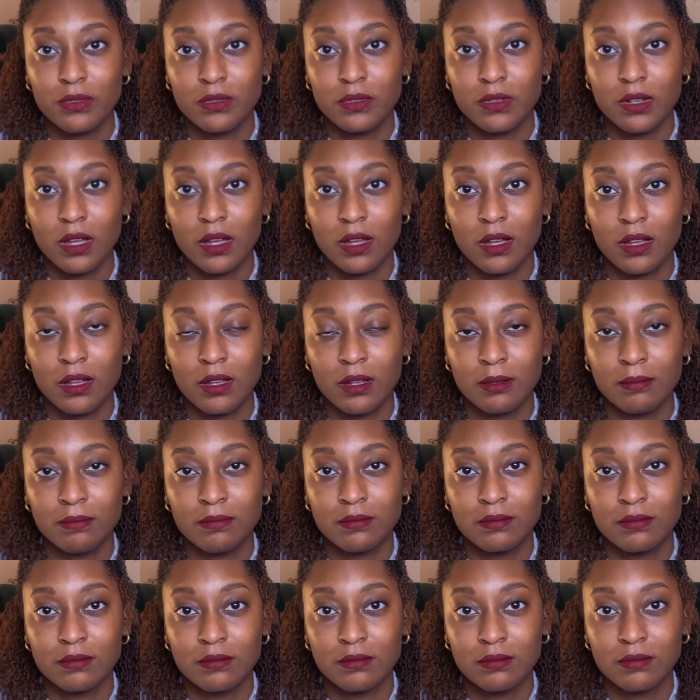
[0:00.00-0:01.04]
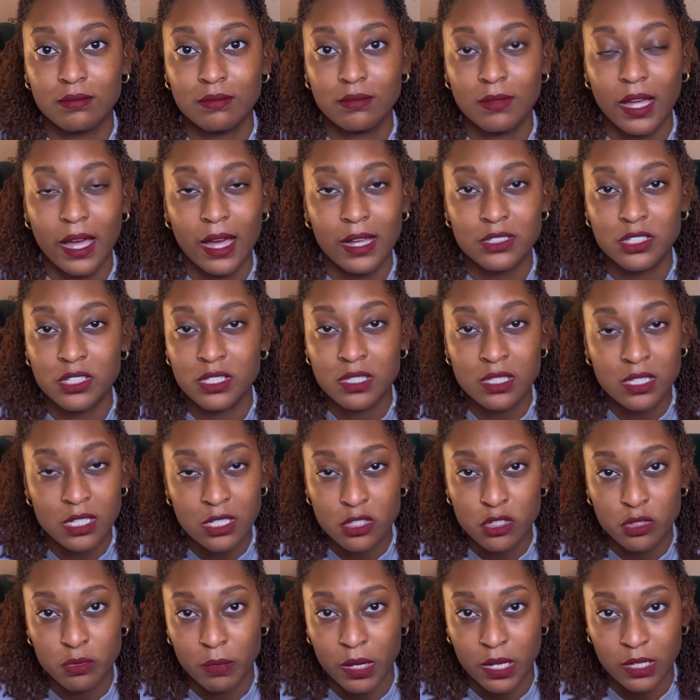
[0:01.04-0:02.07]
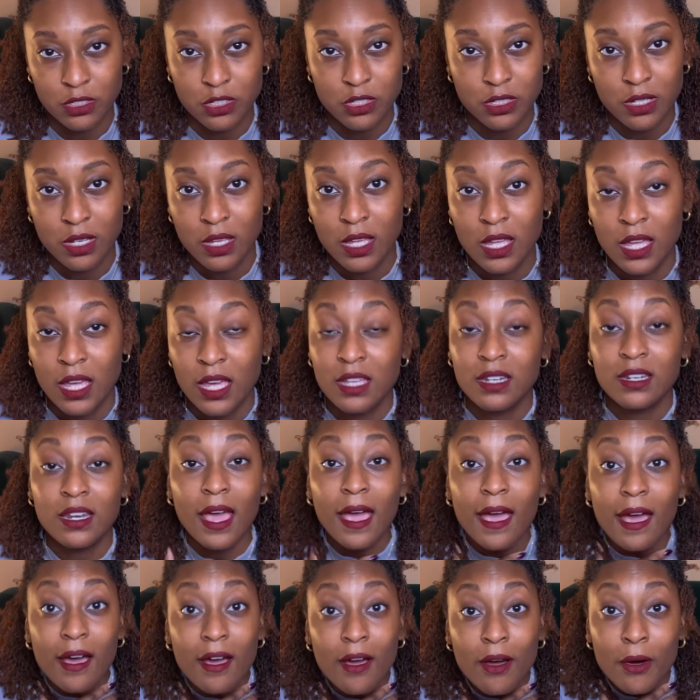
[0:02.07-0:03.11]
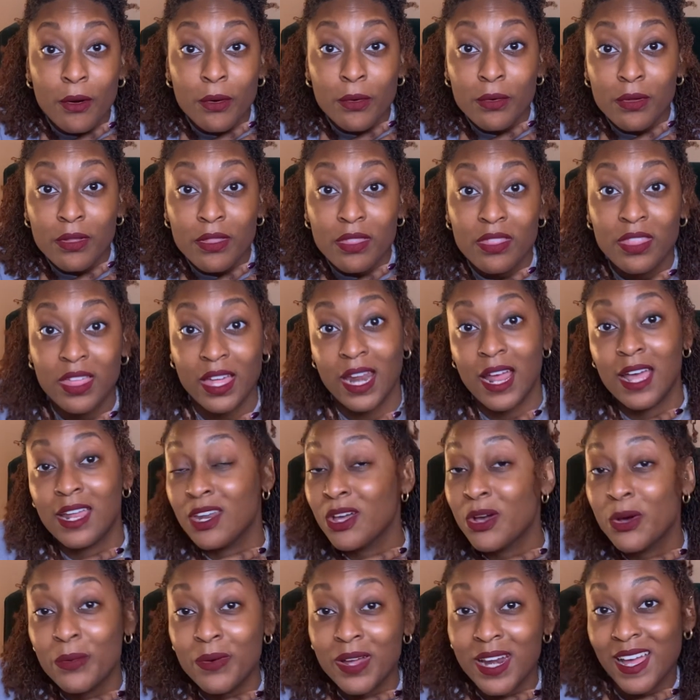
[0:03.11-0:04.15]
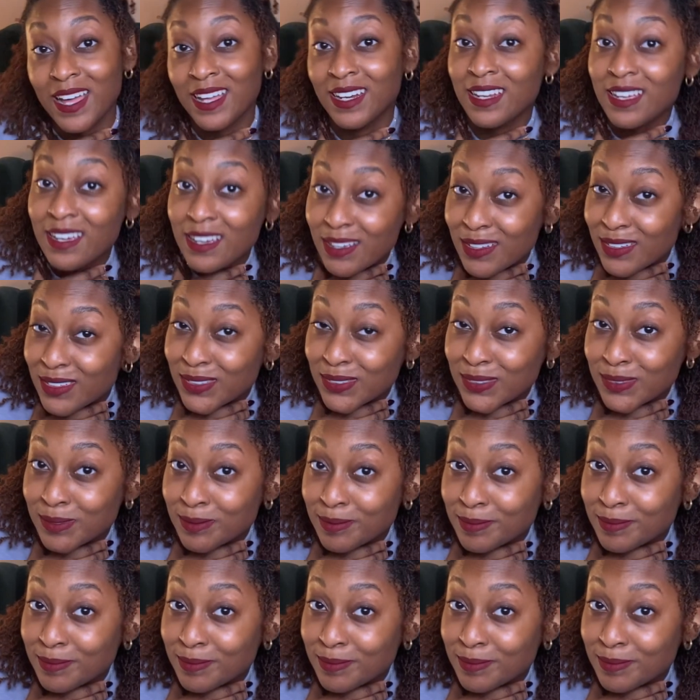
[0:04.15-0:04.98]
I just did too much. Now that I know what I know,